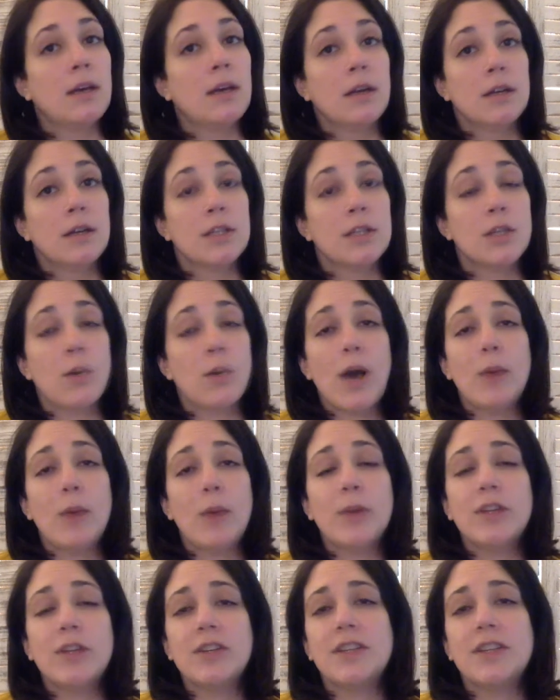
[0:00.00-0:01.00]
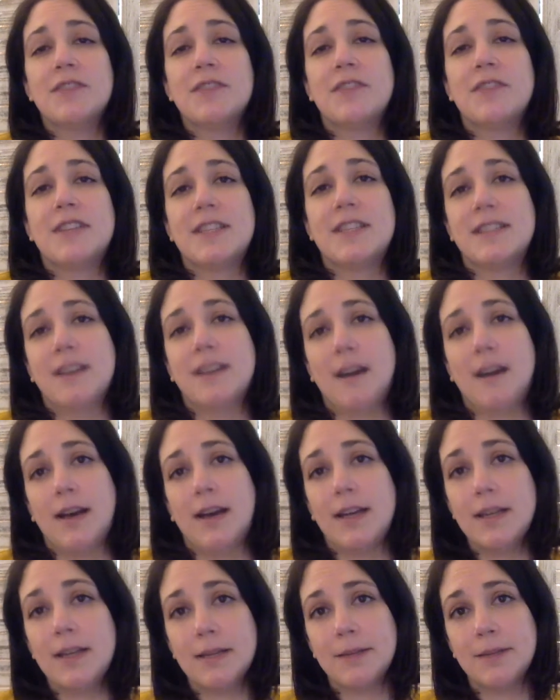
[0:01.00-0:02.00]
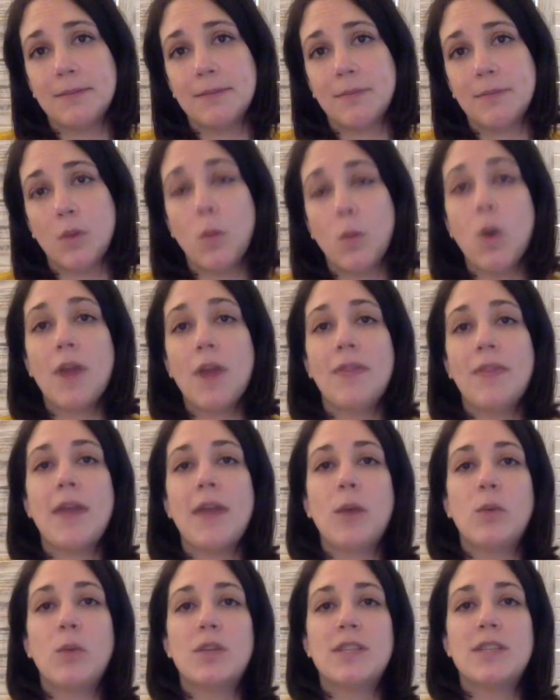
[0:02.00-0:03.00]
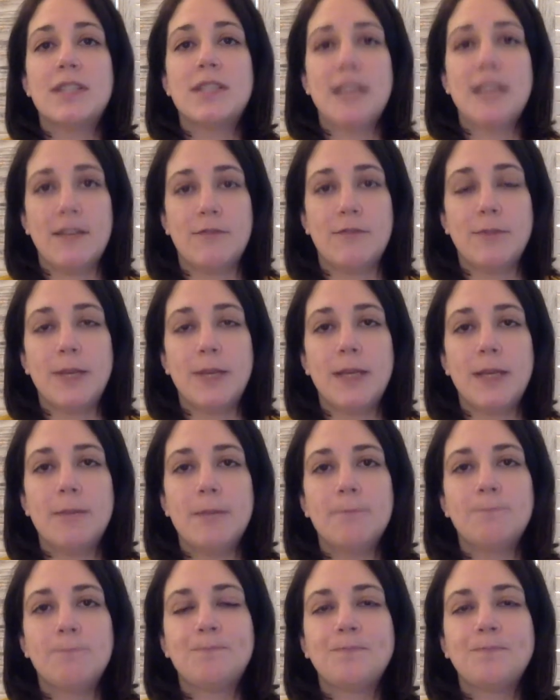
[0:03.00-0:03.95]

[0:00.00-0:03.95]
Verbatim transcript: So I went looking for this God, the one that would save me.